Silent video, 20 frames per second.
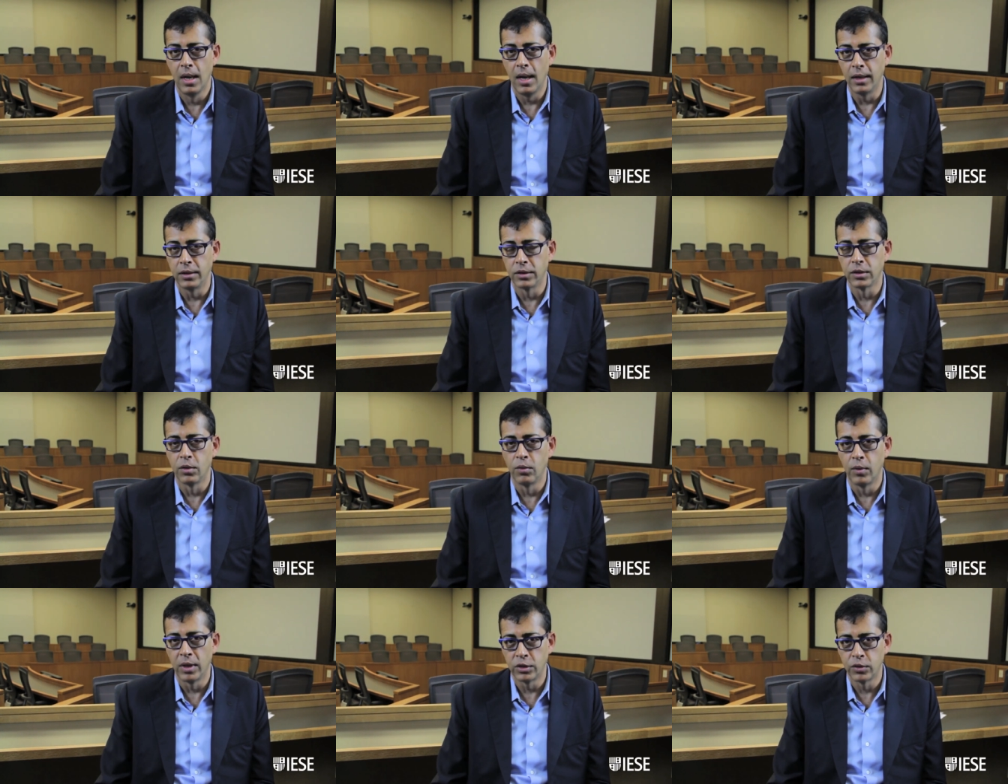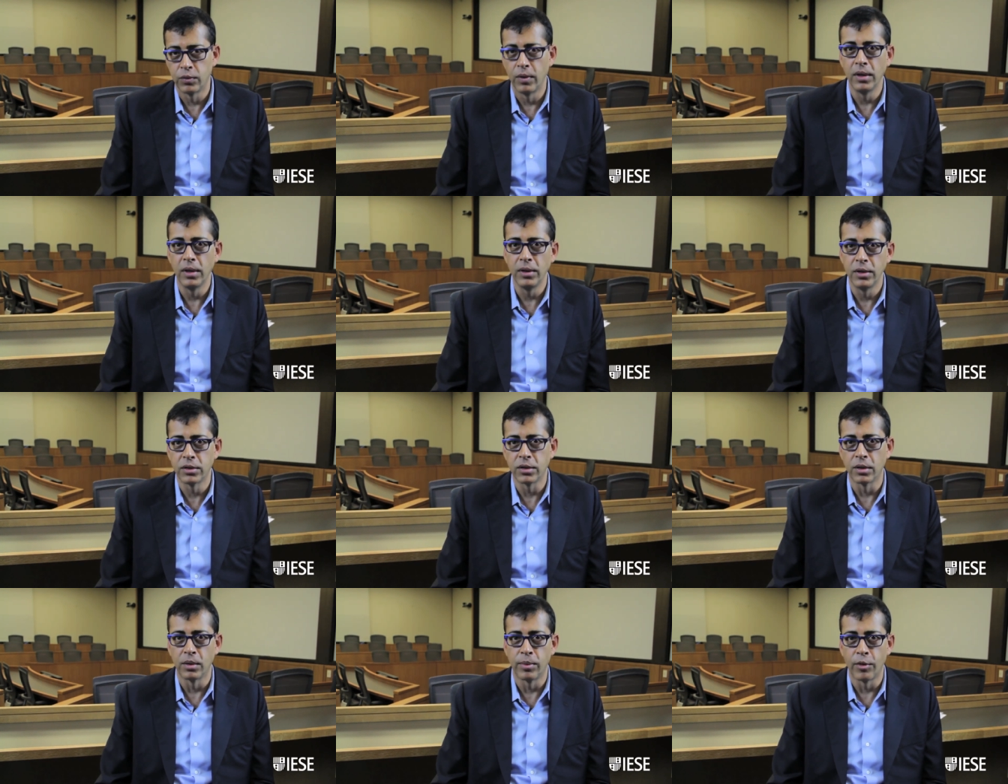And so what's
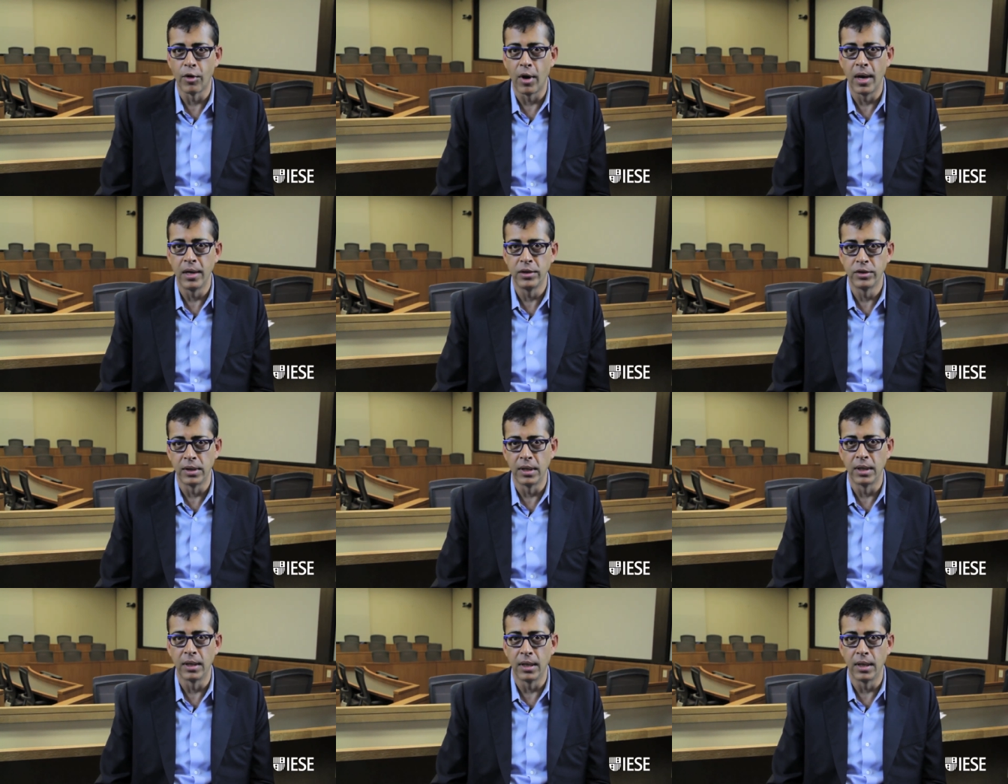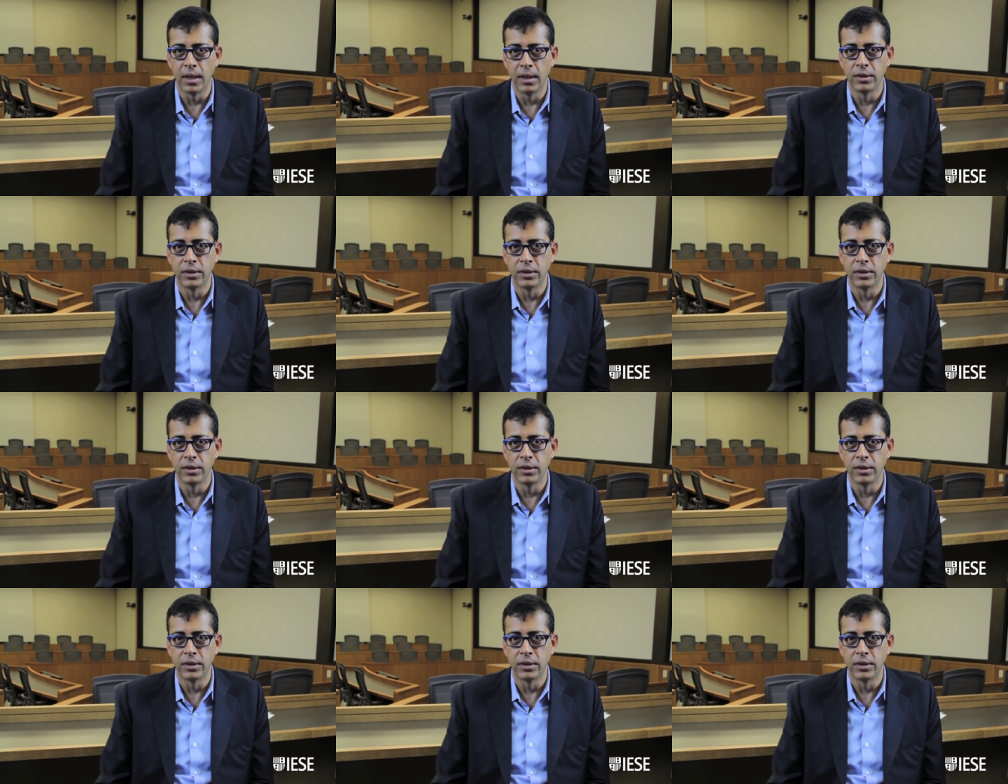really surprising